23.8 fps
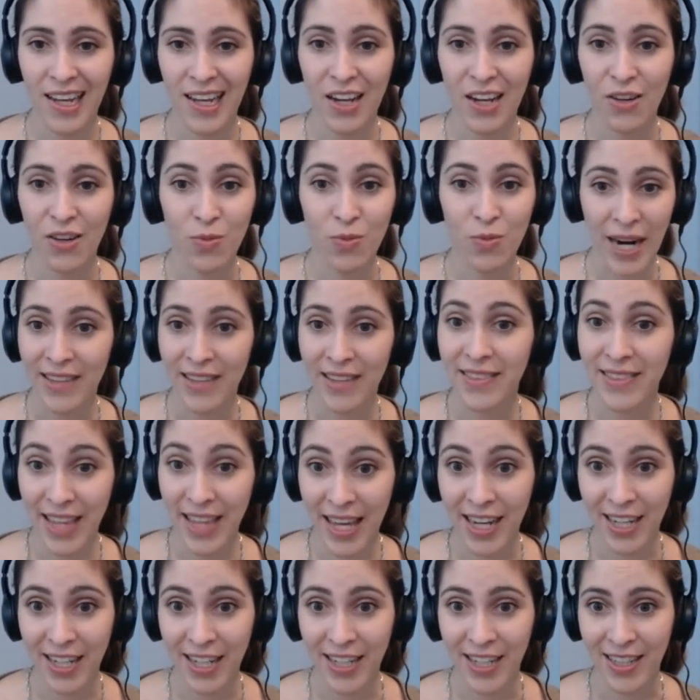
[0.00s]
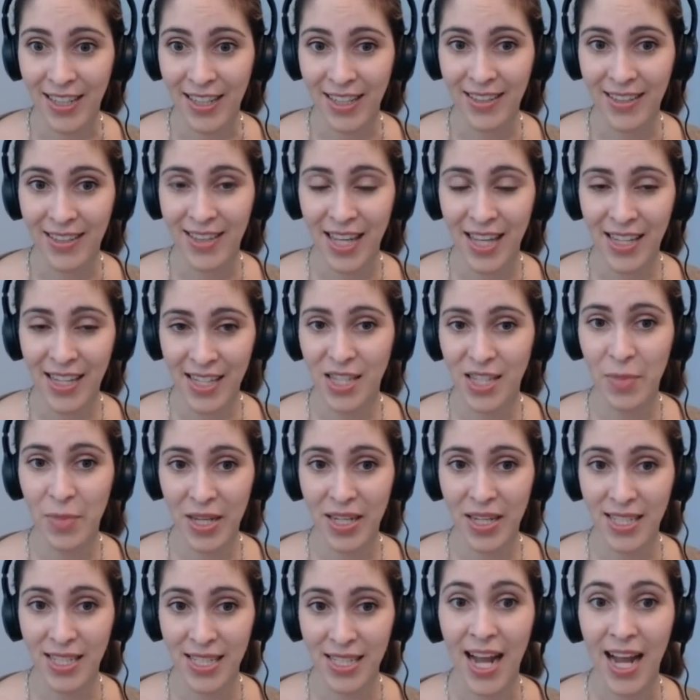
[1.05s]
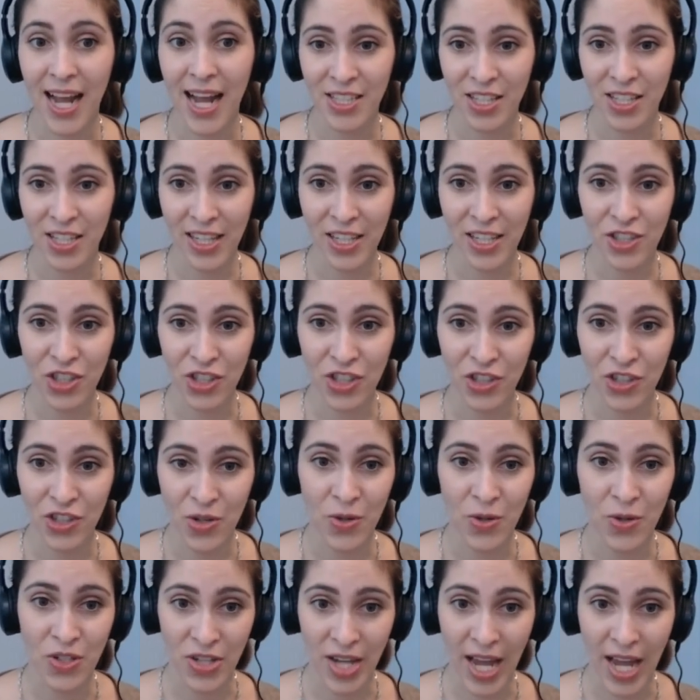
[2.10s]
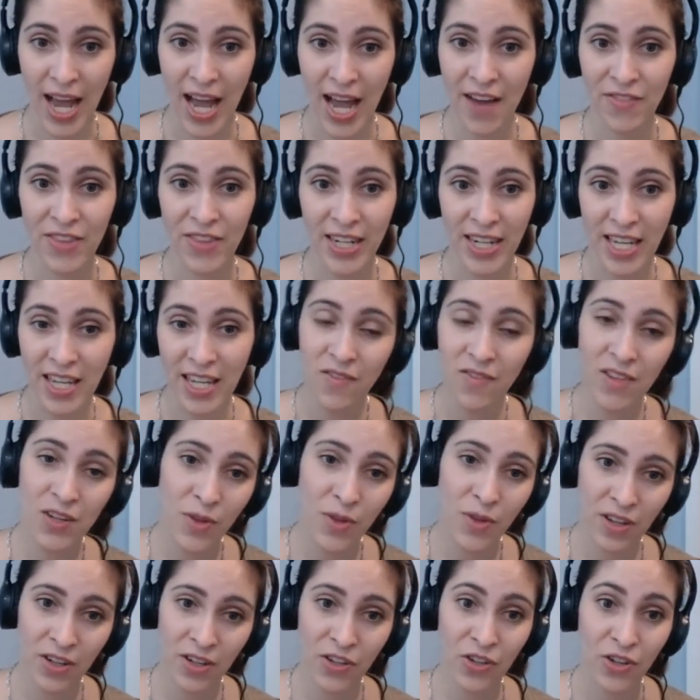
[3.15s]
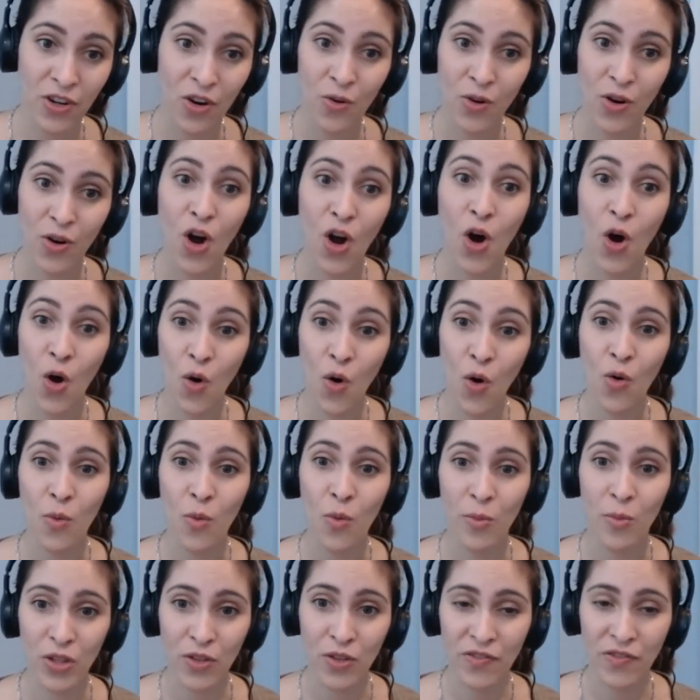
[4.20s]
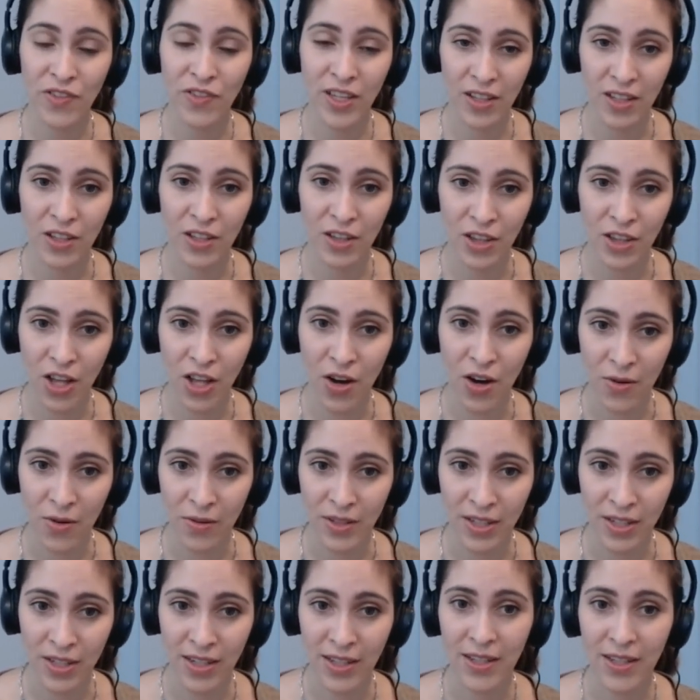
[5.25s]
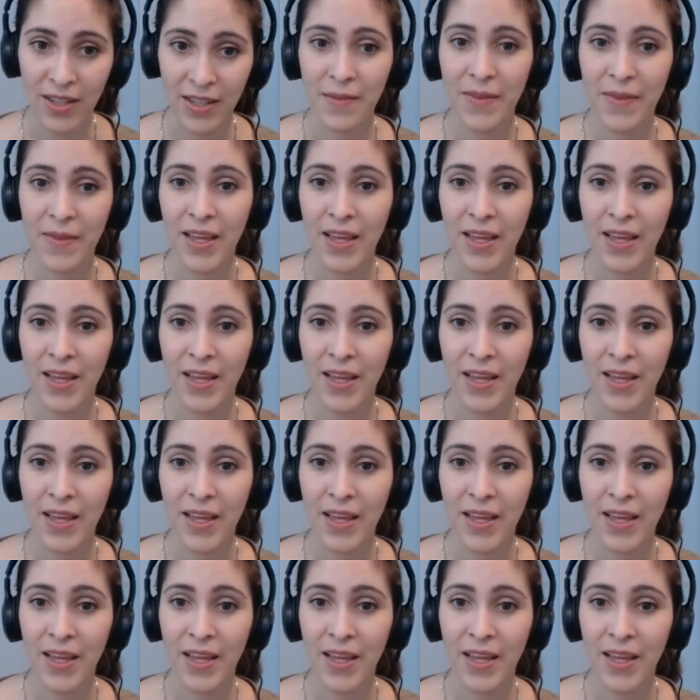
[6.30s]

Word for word: right there, that's the biggest isolation you're going to have, that even within your own home, you feel alone. Exactly.